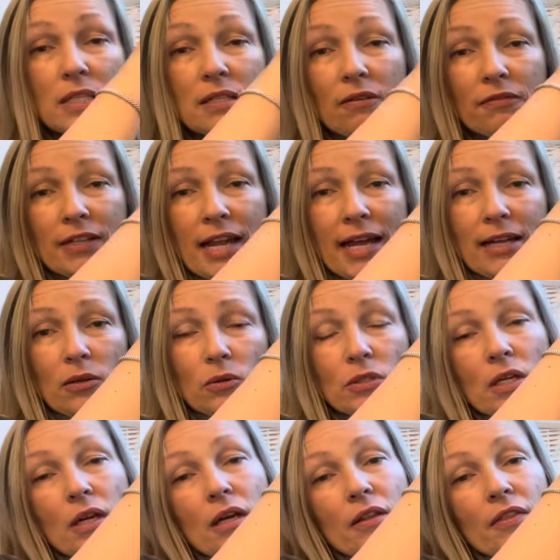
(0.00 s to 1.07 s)
I've nailed
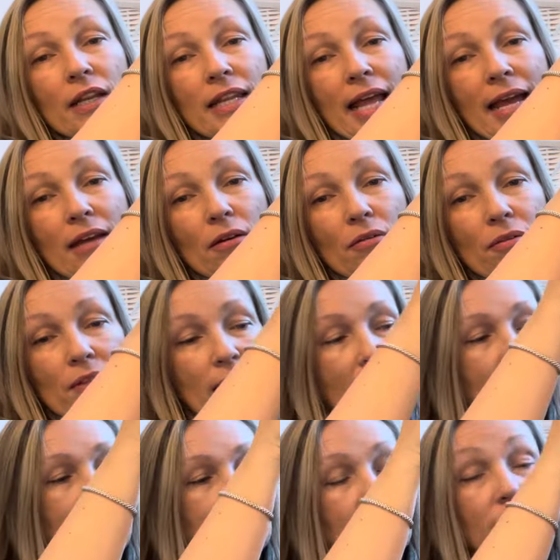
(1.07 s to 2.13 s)
the length,
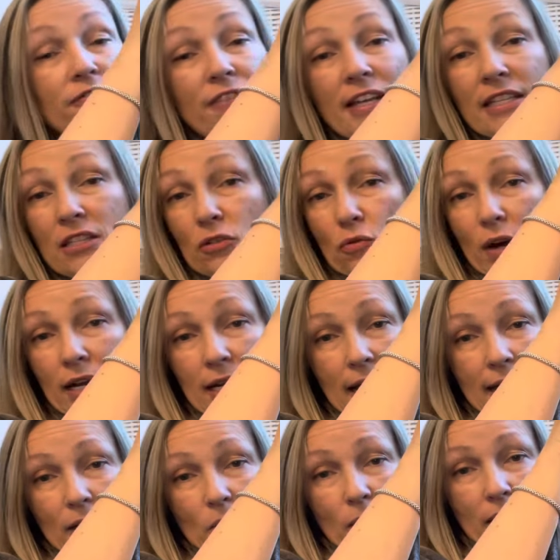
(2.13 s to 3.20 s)
and the fit's great
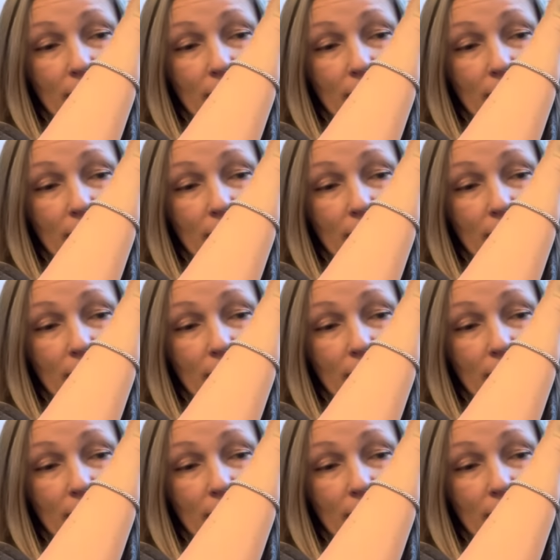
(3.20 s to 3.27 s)
anyway,